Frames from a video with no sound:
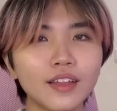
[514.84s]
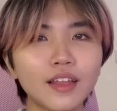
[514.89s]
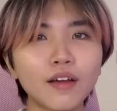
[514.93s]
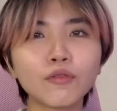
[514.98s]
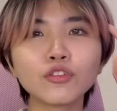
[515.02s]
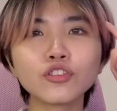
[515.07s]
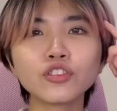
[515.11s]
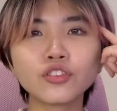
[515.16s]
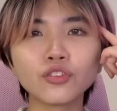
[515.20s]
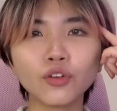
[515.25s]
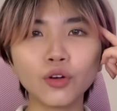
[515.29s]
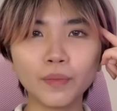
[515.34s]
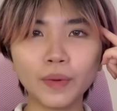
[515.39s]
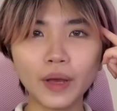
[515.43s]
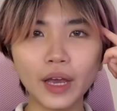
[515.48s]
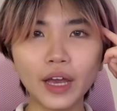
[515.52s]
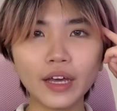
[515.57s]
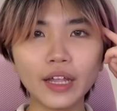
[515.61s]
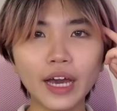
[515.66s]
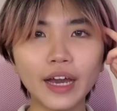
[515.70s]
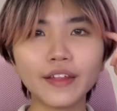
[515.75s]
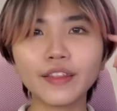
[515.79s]
That was so
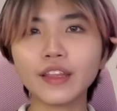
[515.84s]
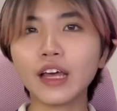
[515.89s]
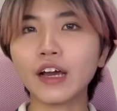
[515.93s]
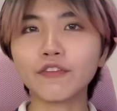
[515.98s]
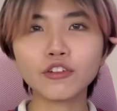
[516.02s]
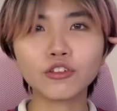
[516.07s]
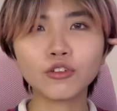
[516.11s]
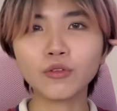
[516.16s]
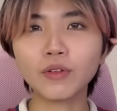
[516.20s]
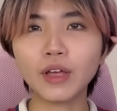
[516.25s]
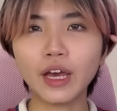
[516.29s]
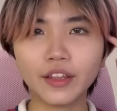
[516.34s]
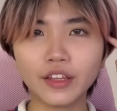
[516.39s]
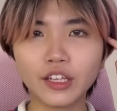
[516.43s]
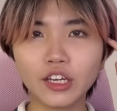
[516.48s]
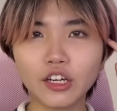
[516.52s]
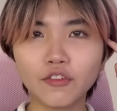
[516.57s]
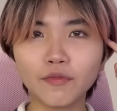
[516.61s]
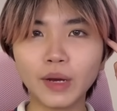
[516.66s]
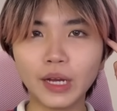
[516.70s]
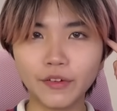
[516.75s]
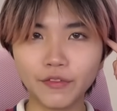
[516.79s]
bad. I never told any
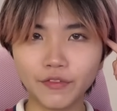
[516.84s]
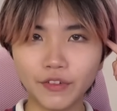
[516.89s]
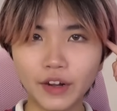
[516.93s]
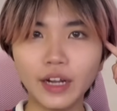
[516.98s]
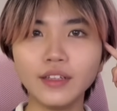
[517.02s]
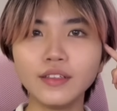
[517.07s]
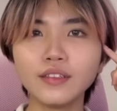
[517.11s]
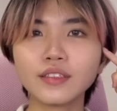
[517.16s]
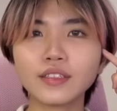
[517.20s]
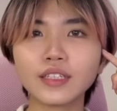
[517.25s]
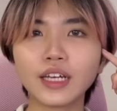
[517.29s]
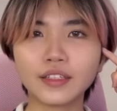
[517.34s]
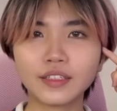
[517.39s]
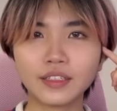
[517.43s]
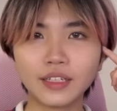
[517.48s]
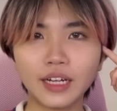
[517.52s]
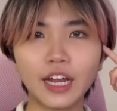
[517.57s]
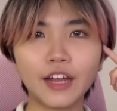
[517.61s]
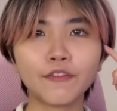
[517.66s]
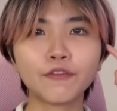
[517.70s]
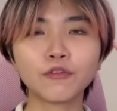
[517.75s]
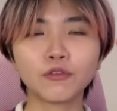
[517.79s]
of my friends until
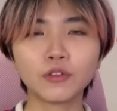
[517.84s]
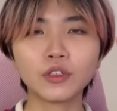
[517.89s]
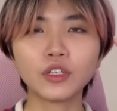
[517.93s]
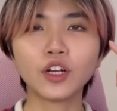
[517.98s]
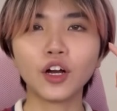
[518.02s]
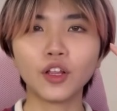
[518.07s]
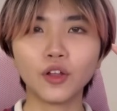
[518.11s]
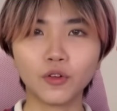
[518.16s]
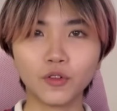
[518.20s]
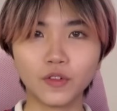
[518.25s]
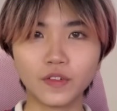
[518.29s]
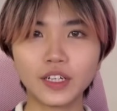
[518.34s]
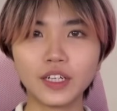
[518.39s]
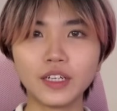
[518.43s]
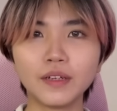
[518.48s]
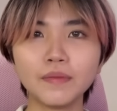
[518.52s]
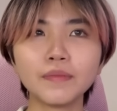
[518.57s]
I fully got over him